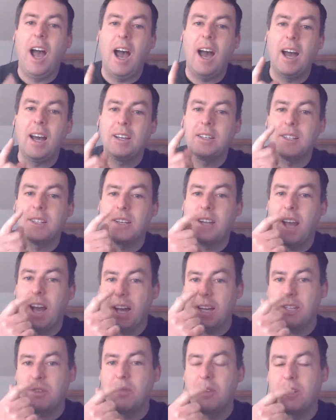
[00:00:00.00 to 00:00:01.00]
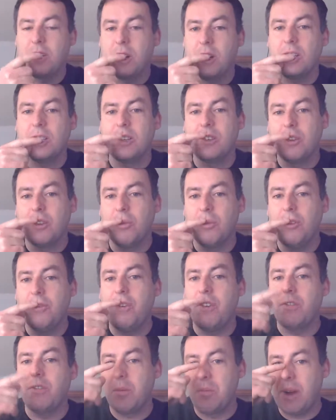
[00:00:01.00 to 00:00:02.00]
And as a result, the
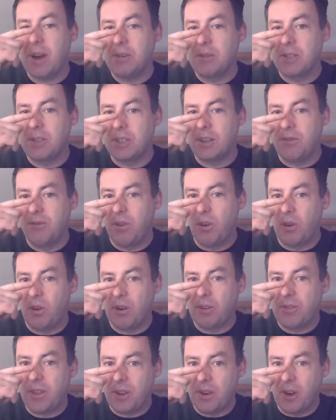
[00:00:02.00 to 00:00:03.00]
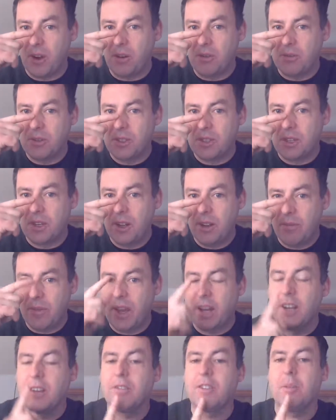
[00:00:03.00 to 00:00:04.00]
roof of the mouth is the floor of the nose.
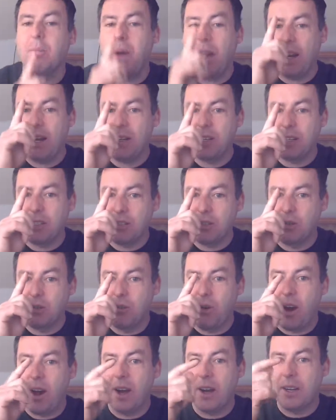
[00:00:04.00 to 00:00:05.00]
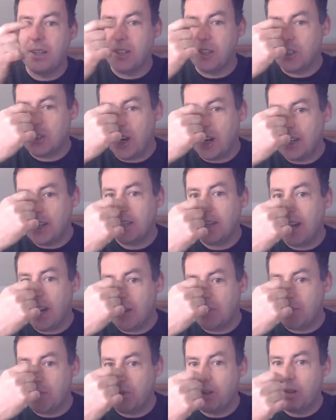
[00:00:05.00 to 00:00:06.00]
And if the palate is too high, the child
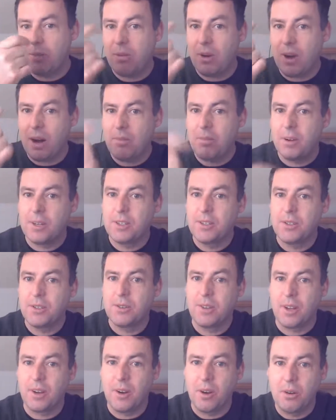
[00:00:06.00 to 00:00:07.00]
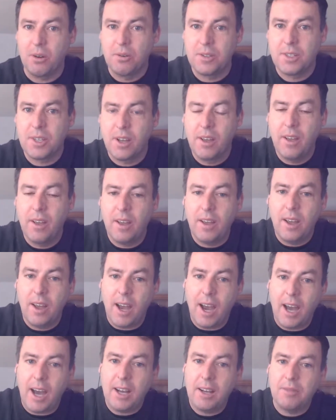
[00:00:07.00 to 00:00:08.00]
can't breathe properly through the nose.
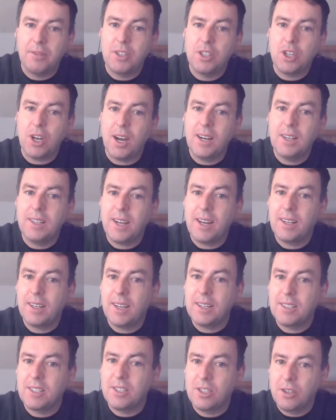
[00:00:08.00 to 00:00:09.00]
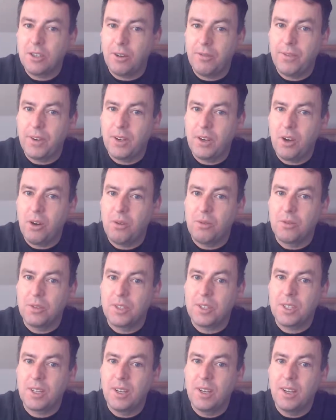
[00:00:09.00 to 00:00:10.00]
And if the child then gets a stuffy
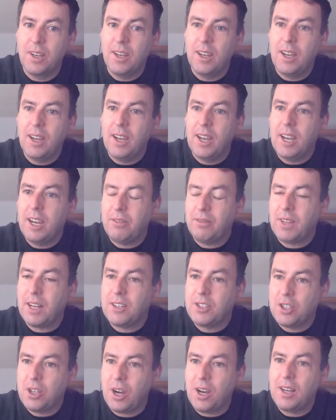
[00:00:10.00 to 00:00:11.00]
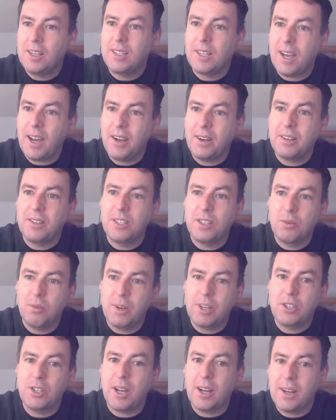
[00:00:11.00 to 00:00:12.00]
nose, if that child cannot
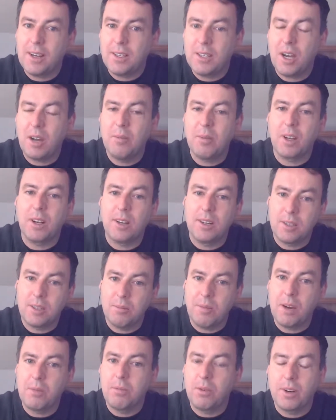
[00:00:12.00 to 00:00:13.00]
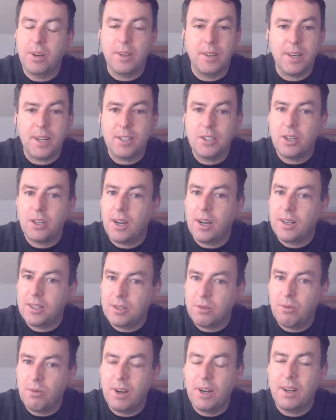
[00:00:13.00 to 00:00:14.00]
switch anatomically to mouth breathing, that child
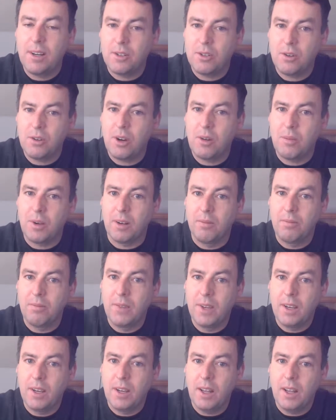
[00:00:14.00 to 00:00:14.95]
is really in trouble.